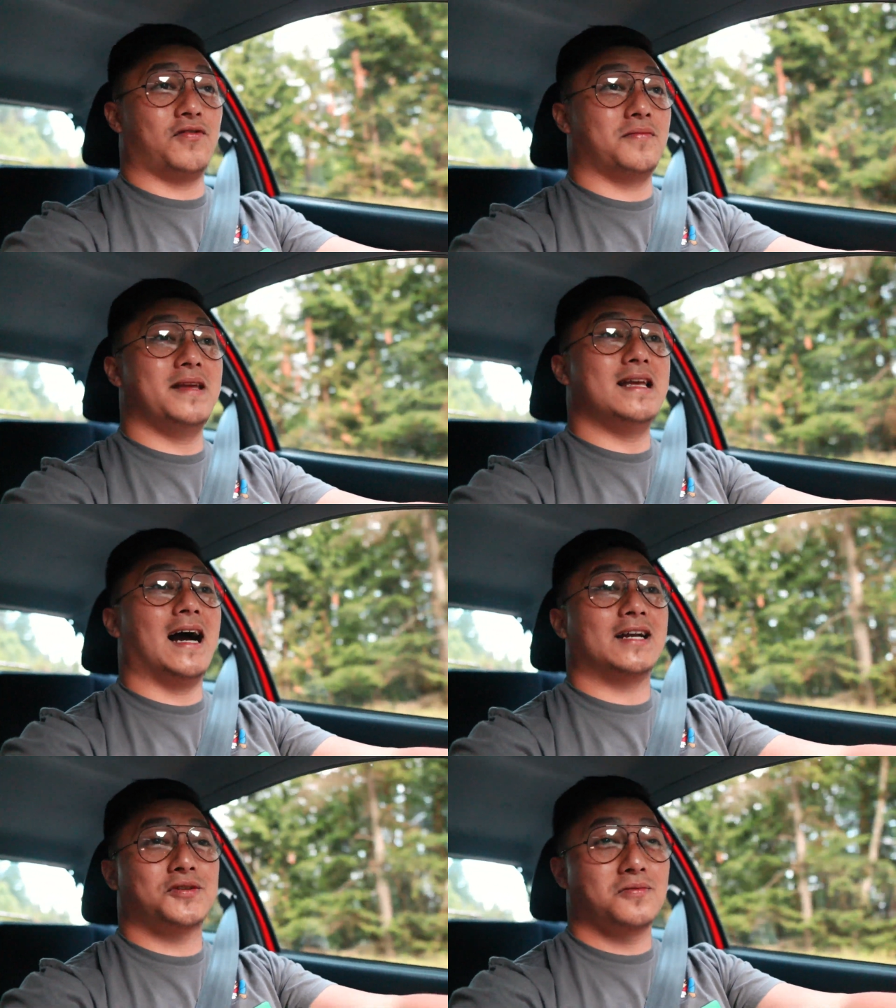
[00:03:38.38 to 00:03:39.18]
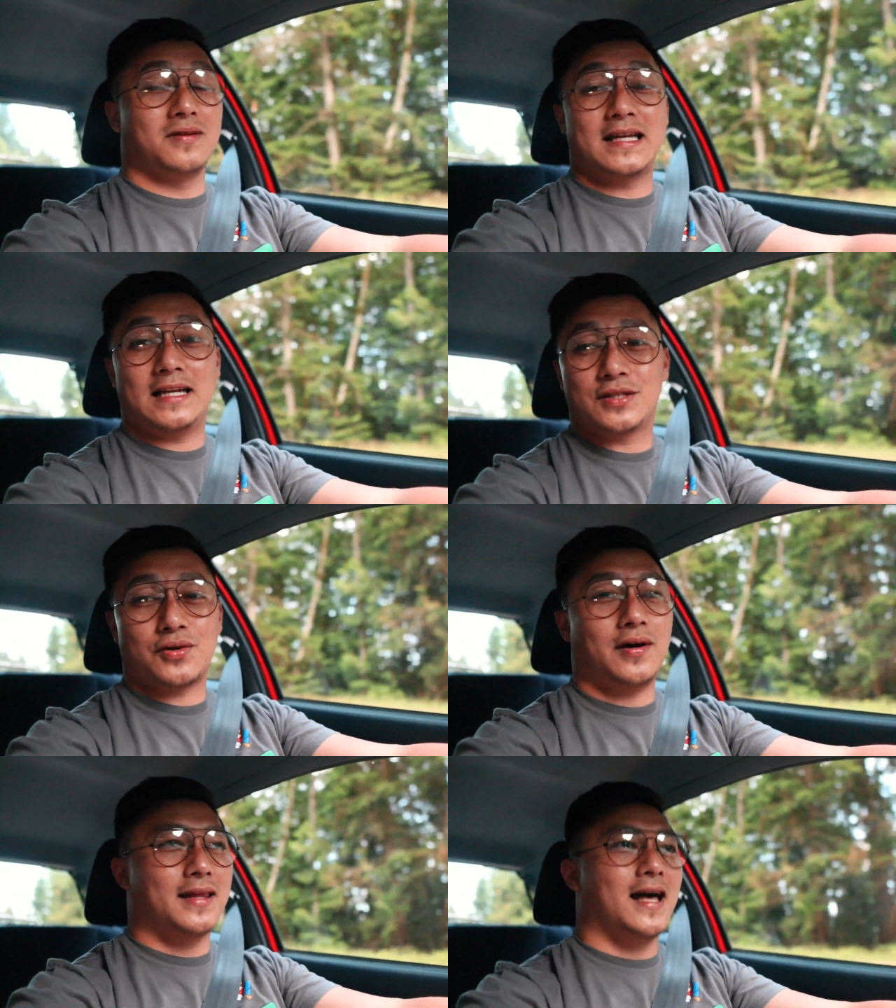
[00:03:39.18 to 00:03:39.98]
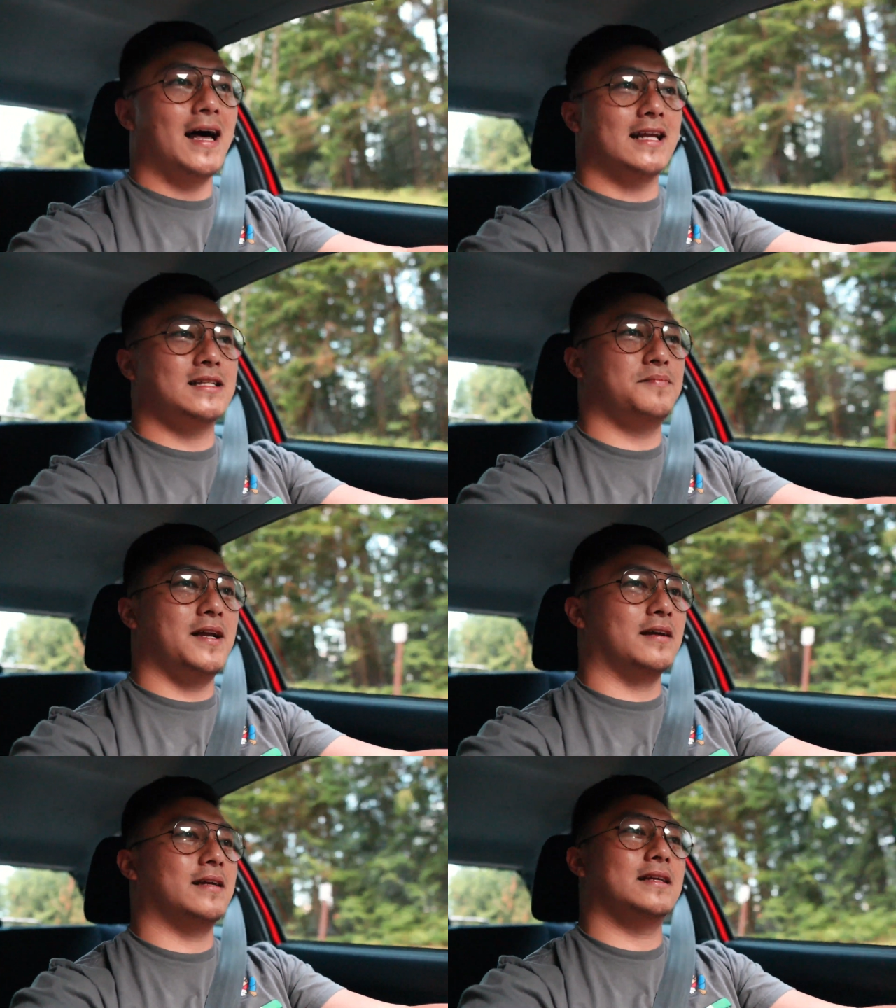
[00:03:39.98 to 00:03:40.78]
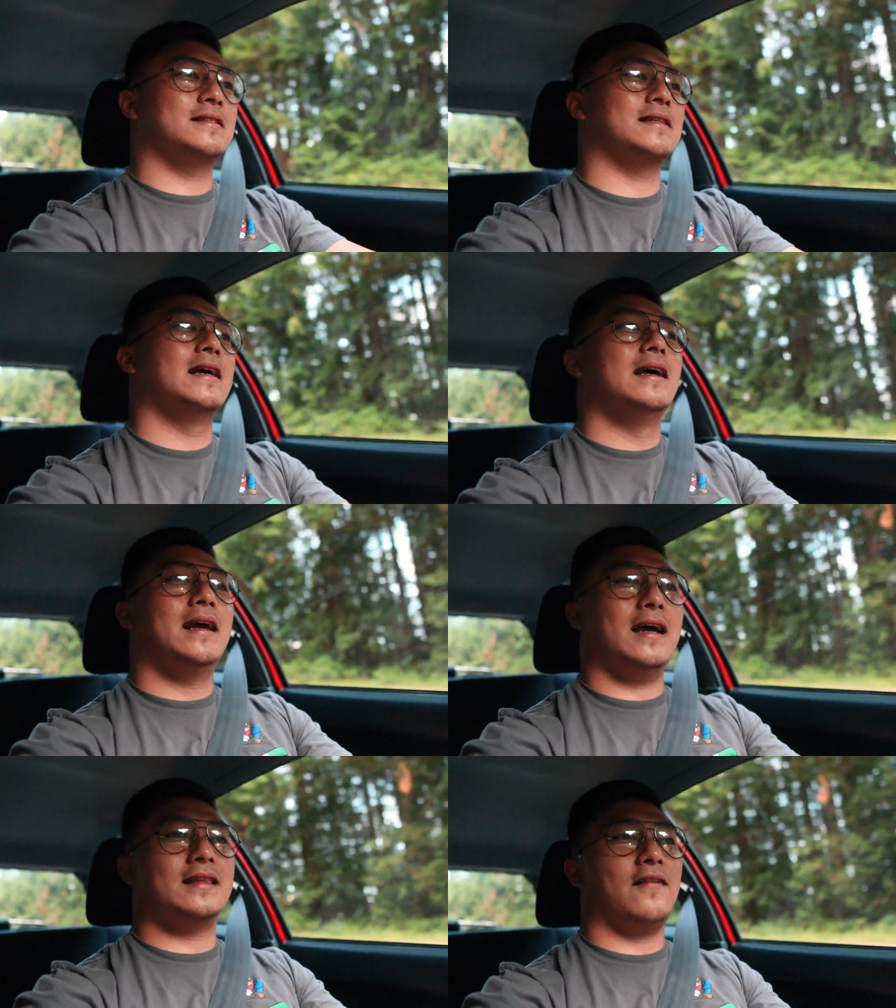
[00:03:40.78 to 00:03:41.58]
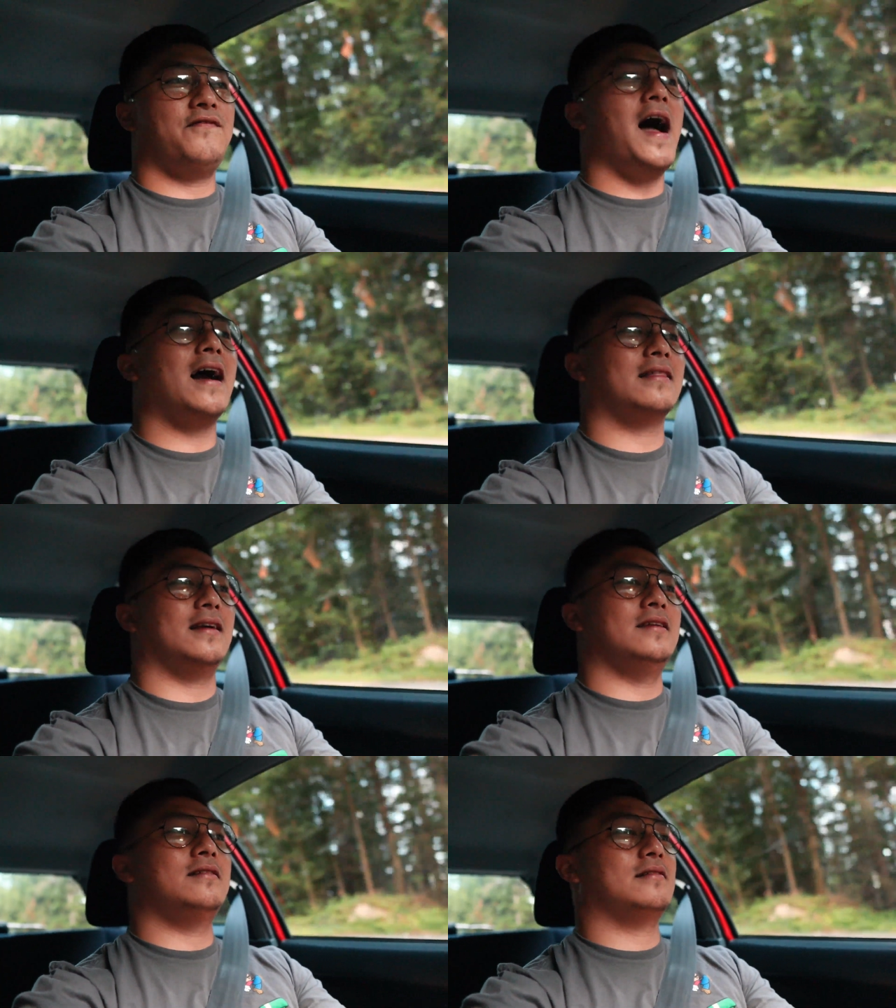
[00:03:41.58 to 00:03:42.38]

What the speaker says: for me, I truly enjoy that experience. And the fact that you